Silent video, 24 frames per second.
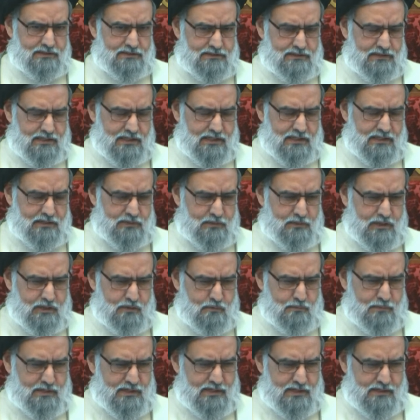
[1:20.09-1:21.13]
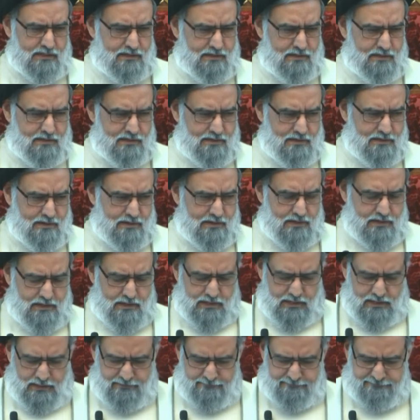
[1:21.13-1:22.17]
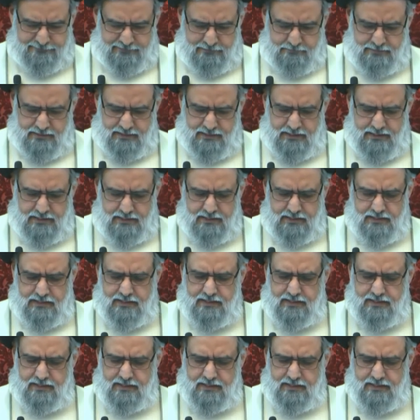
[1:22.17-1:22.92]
side, you have my uh, family.